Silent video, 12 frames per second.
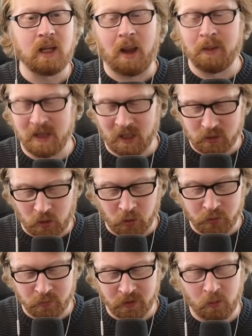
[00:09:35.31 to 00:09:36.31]
I mean, that's
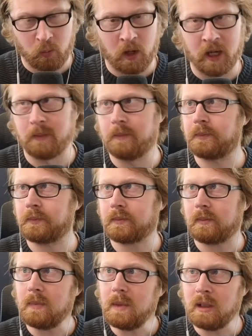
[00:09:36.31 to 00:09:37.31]
ultimately what
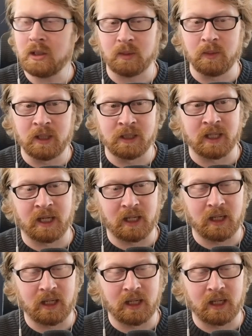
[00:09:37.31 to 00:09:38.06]
some of these like